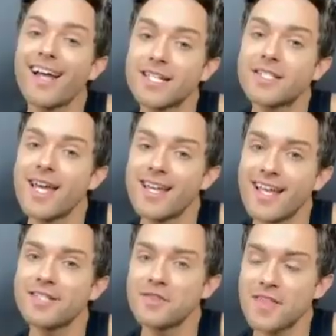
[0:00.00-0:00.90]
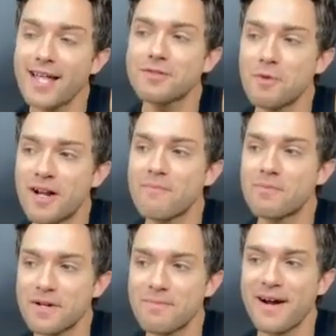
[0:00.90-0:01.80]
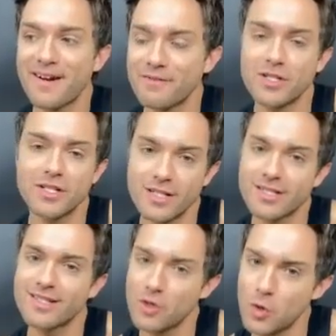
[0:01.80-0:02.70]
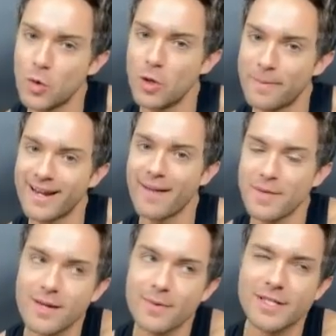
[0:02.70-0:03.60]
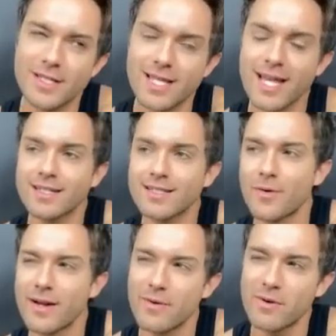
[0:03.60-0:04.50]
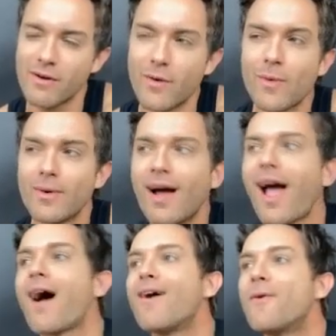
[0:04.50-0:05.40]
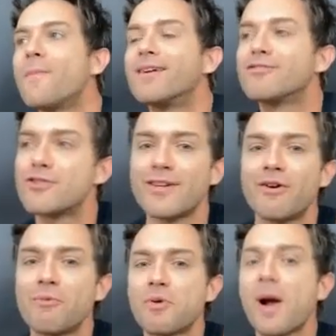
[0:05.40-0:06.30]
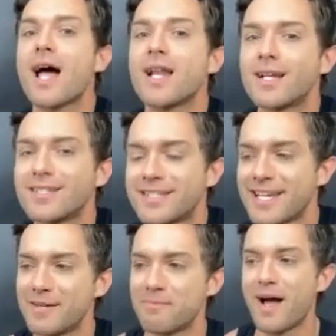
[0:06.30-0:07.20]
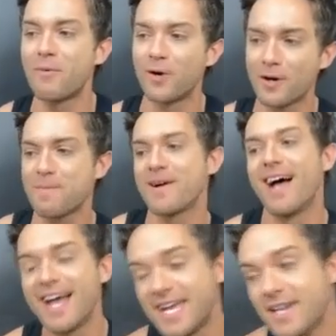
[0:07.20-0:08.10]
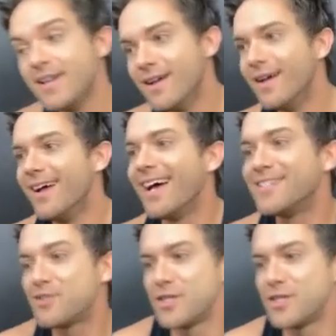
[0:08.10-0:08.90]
gotta say, that's what I'm pretty proud of, just because it's cool. But I mean, I was 6, so I don't know how much pride I can take in my work. But as